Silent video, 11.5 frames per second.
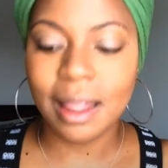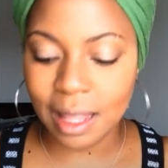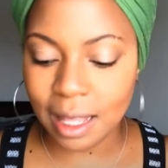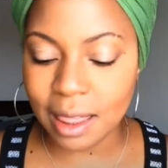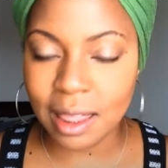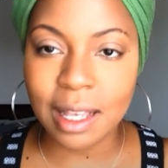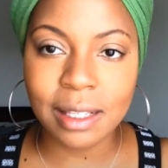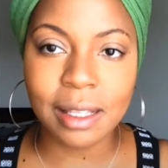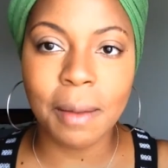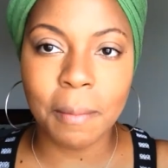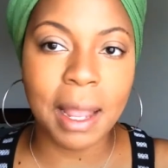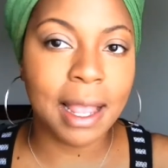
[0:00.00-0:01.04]
then this
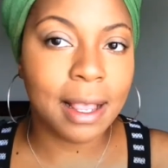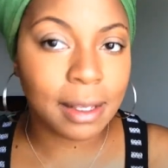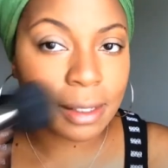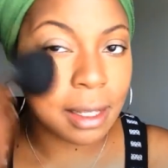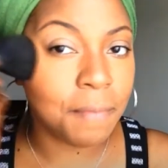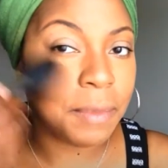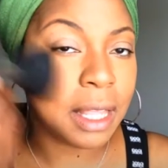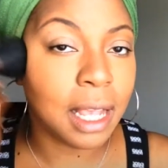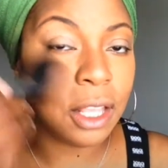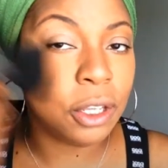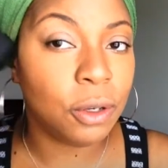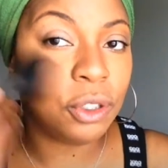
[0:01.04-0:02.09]
is something
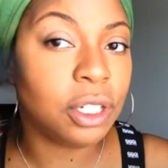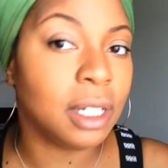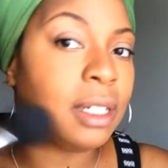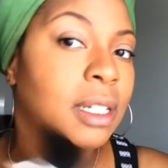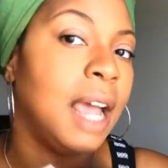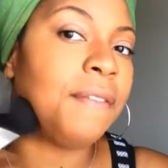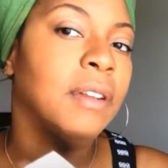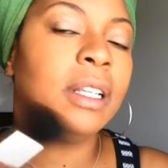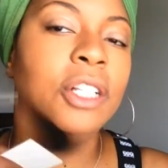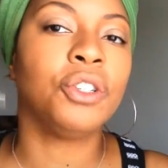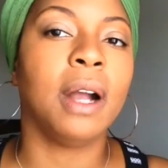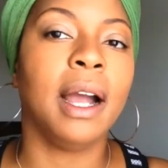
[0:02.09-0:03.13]
that you should
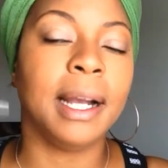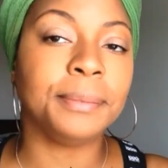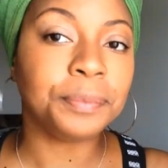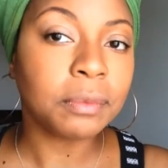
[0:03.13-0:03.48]
definitely try.